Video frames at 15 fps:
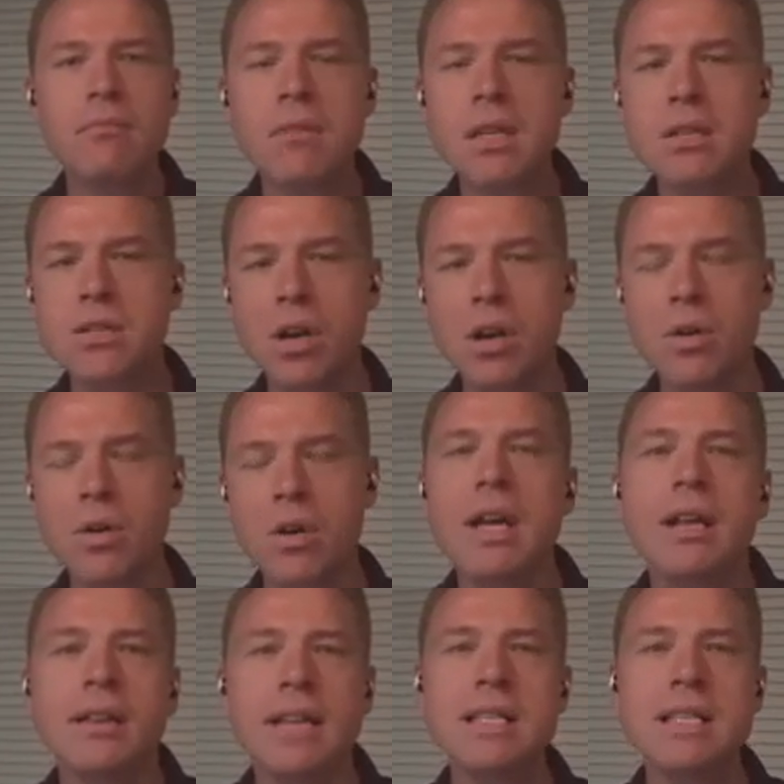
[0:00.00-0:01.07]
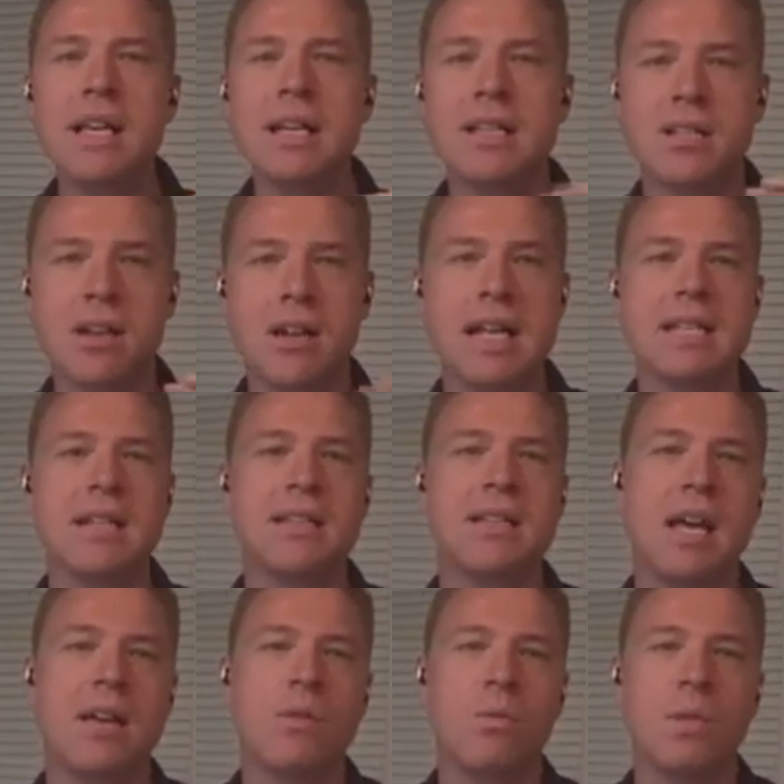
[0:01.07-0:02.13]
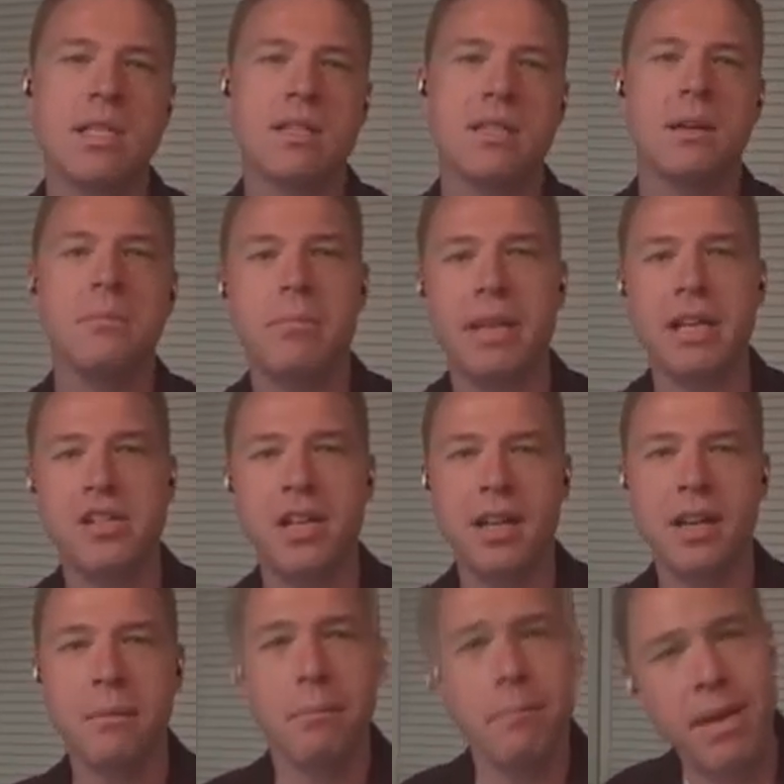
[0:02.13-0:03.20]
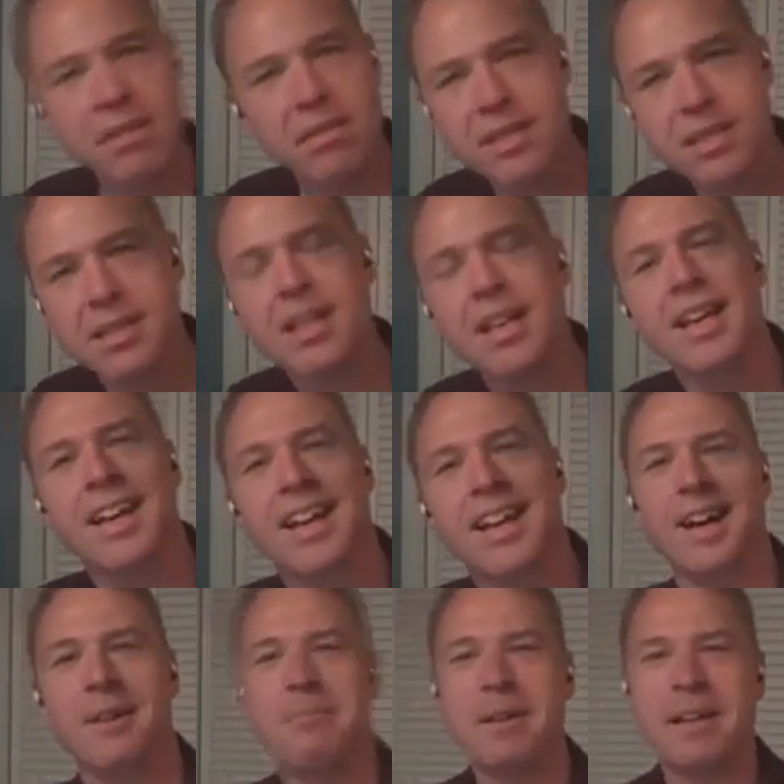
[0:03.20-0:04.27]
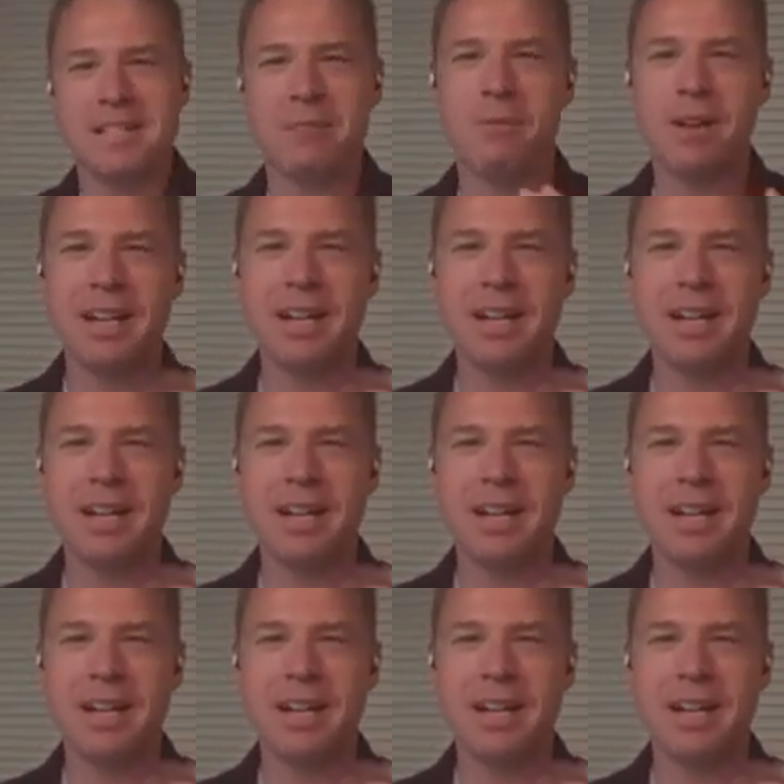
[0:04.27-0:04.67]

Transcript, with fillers: So let's uh, start, as I said, with some pitching myths. Uh, because I want to